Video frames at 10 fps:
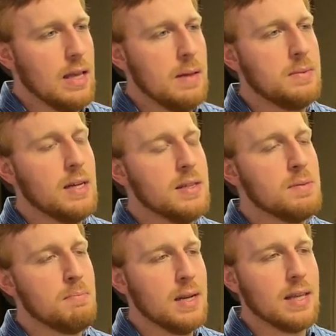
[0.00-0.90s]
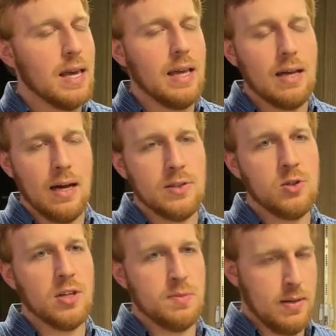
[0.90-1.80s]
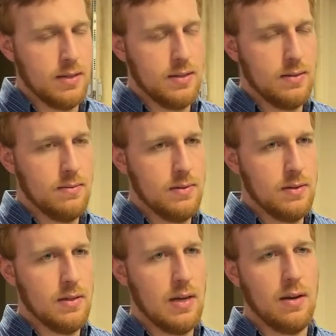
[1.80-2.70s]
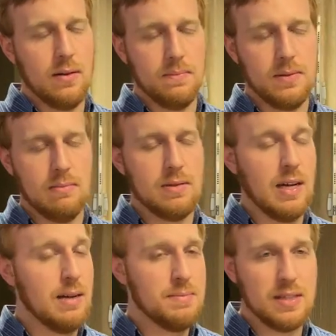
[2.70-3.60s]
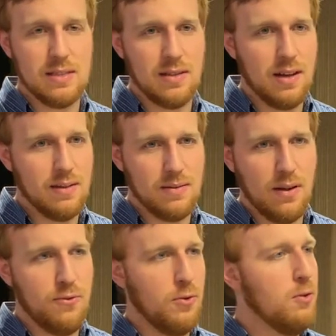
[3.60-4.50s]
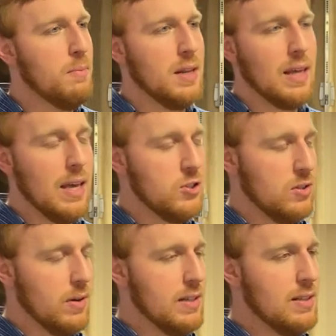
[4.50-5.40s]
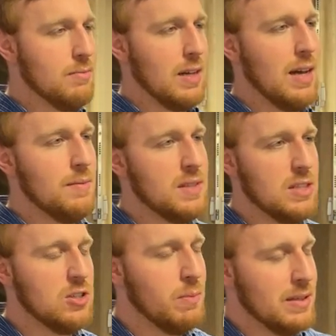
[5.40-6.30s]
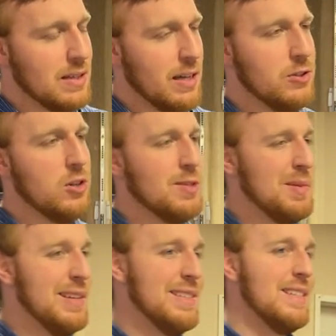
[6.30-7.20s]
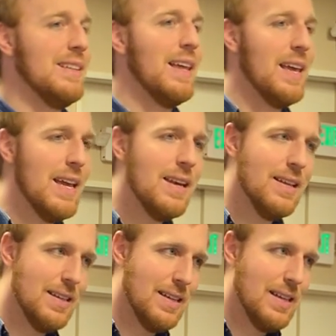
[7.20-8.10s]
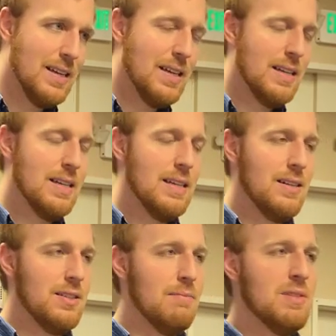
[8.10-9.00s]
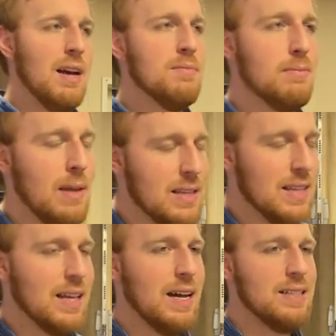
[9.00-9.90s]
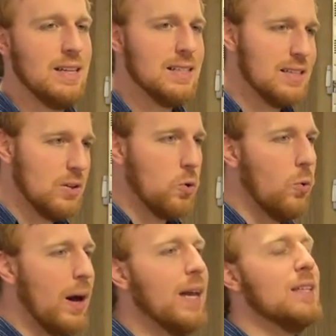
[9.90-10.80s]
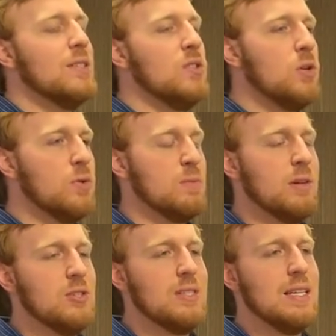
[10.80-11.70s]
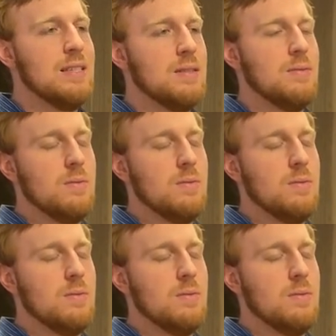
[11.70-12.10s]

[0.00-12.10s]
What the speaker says: It does mitigate God's judgment. Now, sometimes it's not a full mitigation, right? Sometimes it just means God's judgment is delayed. Sometimes it means that God doesn't quite do as much as he